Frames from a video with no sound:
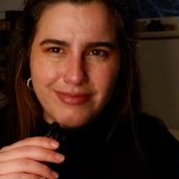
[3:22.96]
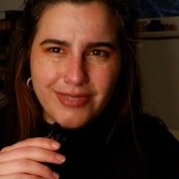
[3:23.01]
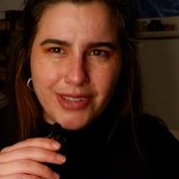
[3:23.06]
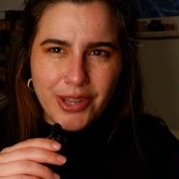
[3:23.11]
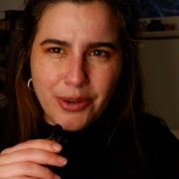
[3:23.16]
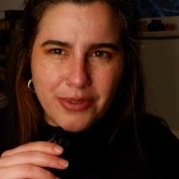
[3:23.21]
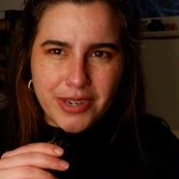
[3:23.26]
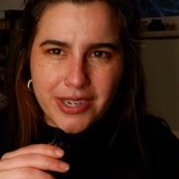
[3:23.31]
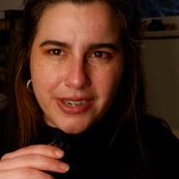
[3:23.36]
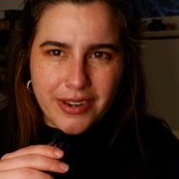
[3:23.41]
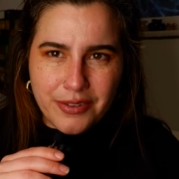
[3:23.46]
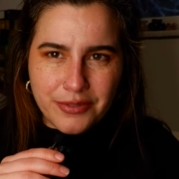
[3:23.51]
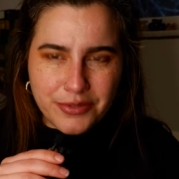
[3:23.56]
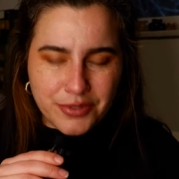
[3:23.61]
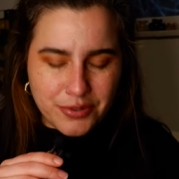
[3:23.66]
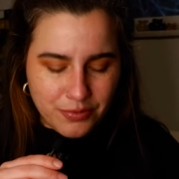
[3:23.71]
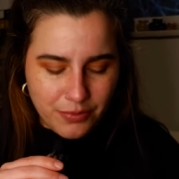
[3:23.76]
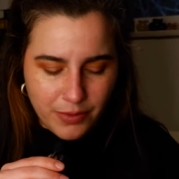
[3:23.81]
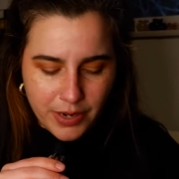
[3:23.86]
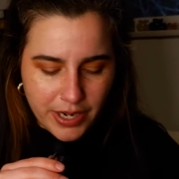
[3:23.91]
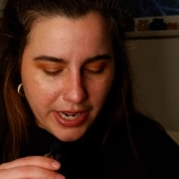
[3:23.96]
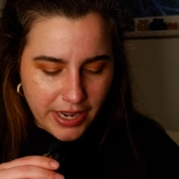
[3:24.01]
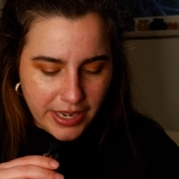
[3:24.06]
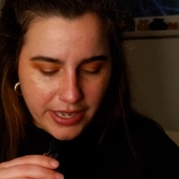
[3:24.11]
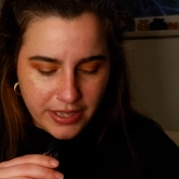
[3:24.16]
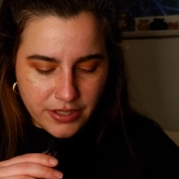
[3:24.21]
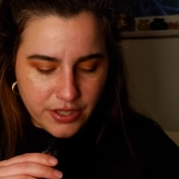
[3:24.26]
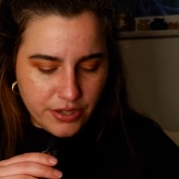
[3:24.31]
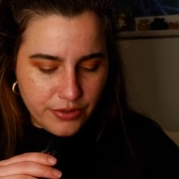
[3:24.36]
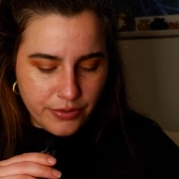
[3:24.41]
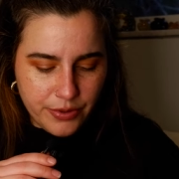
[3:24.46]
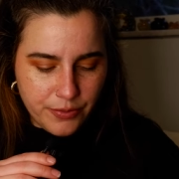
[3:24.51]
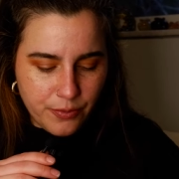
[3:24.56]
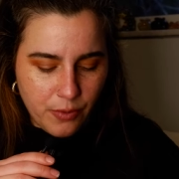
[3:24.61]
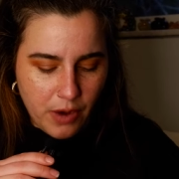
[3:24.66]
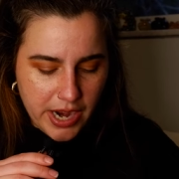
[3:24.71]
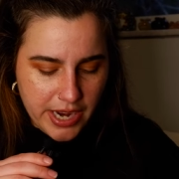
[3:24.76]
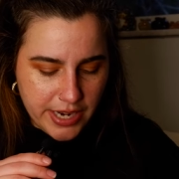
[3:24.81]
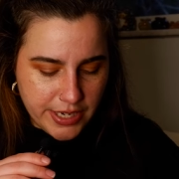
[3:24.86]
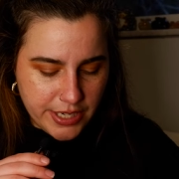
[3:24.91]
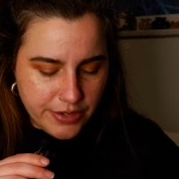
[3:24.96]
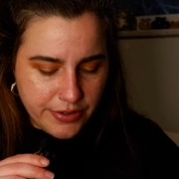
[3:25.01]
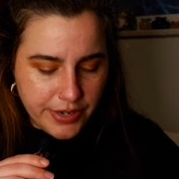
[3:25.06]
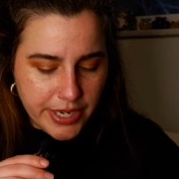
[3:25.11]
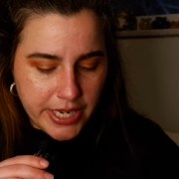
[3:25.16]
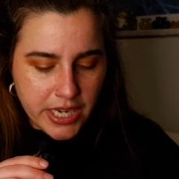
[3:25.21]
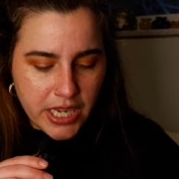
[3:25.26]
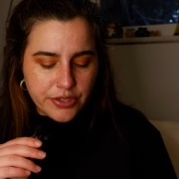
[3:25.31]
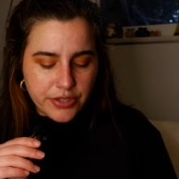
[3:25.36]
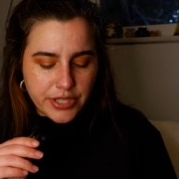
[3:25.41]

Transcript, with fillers: No one knows what I do and why I do it.